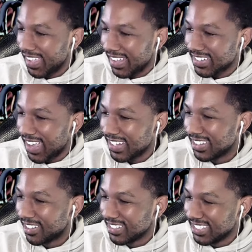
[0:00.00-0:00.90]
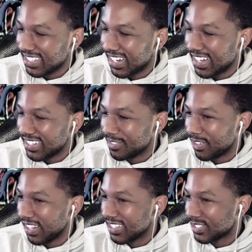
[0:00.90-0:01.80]
it. I literally said I didn't
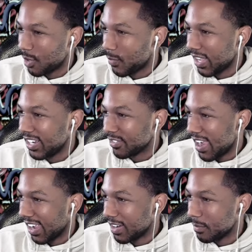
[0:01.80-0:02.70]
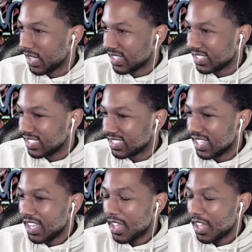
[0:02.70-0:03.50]
want to get Serpent Knight Dragon because